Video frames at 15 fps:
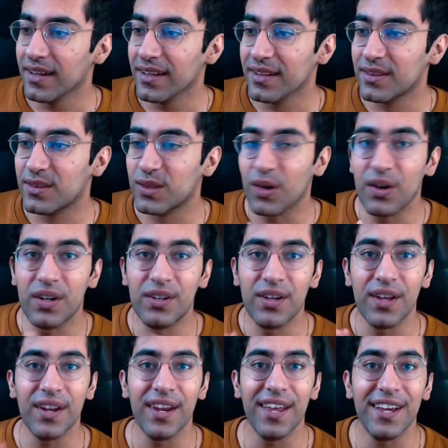the
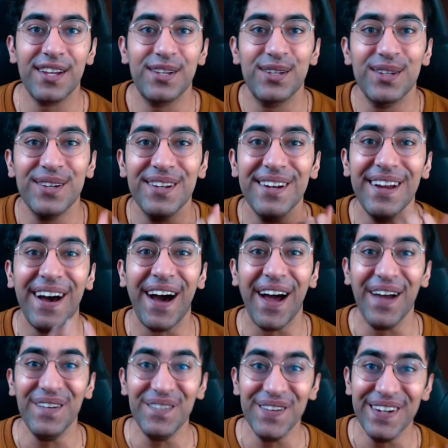direction,
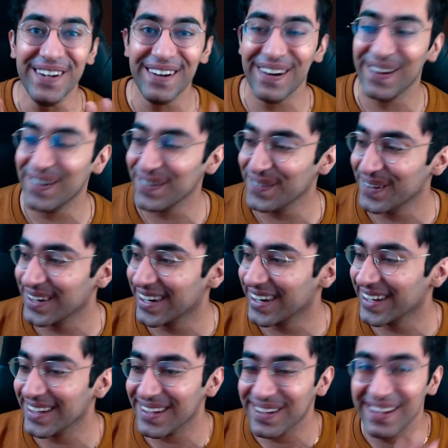I'm in love with
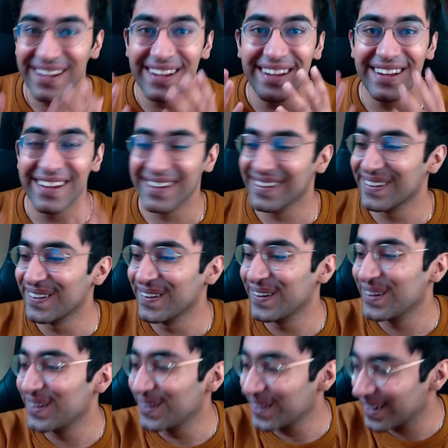it.
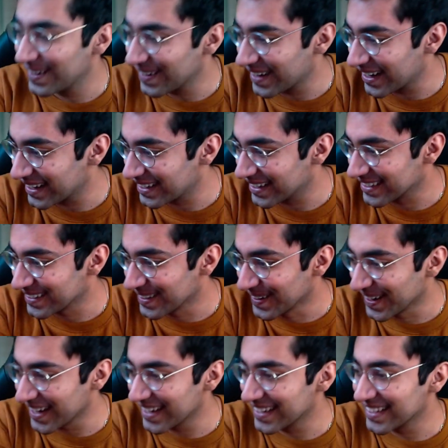Look, look at this, look
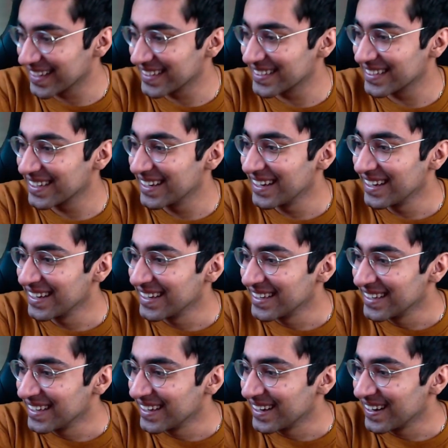at this,
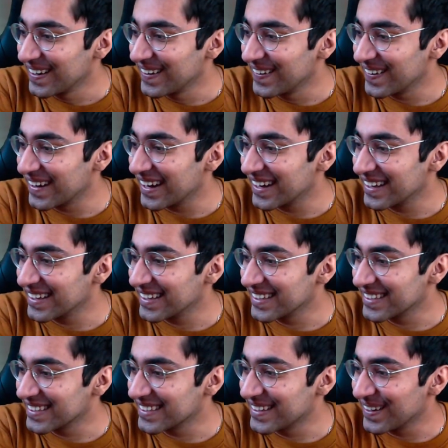look at
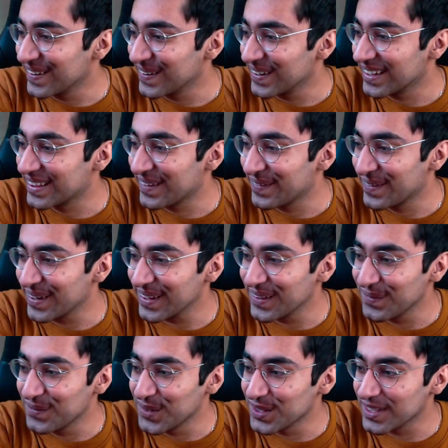this, the, the way the
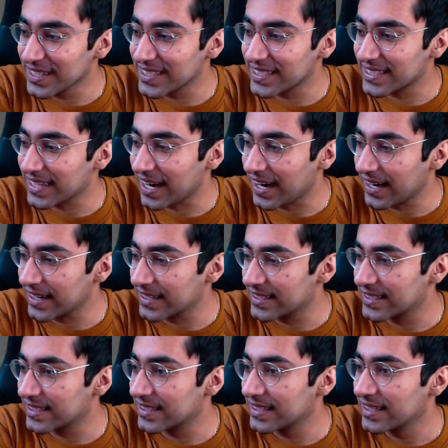music
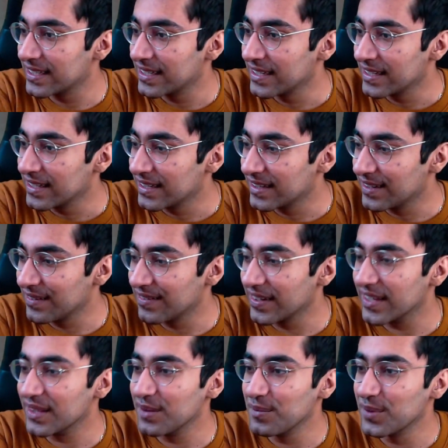starts, the way
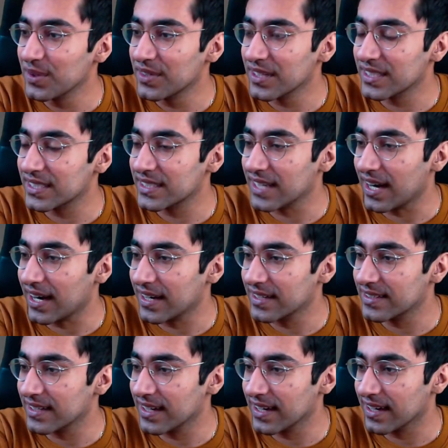the music starts
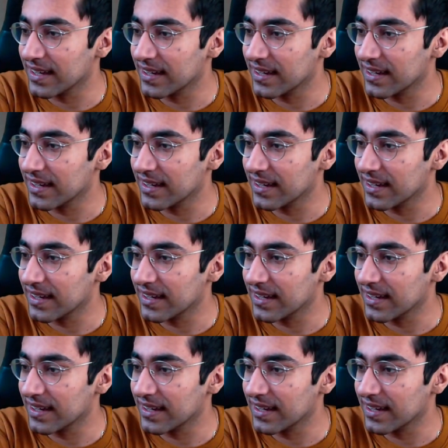here.